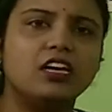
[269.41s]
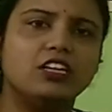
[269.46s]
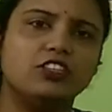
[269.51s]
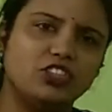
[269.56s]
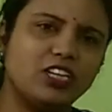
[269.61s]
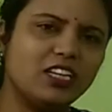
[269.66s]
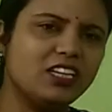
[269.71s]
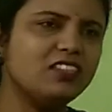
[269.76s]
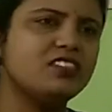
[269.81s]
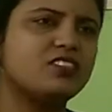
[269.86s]

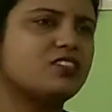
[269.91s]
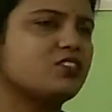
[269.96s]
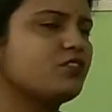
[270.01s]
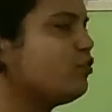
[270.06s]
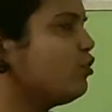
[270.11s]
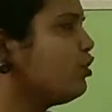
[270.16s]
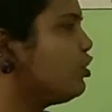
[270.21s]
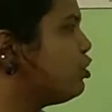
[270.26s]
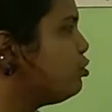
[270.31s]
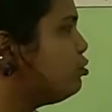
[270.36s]
just
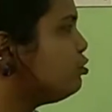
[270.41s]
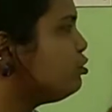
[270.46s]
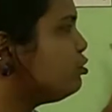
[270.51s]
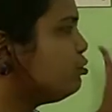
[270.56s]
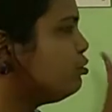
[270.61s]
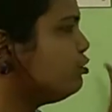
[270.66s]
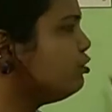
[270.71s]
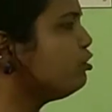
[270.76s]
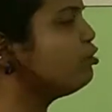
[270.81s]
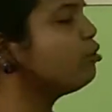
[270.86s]
for you
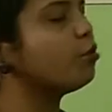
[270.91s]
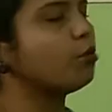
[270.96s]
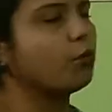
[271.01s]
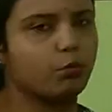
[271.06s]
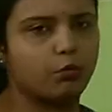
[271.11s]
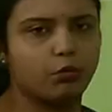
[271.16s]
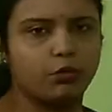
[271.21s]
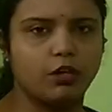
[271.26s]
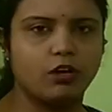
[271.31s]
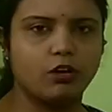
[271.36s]
to know,
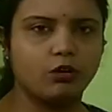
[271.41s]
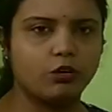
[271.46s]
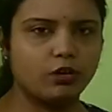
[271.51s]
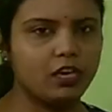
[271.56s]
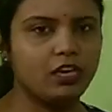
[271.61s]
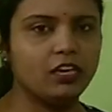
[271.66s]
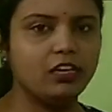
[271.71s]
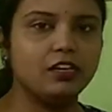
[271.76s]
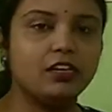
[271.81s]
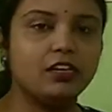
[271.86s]
okay,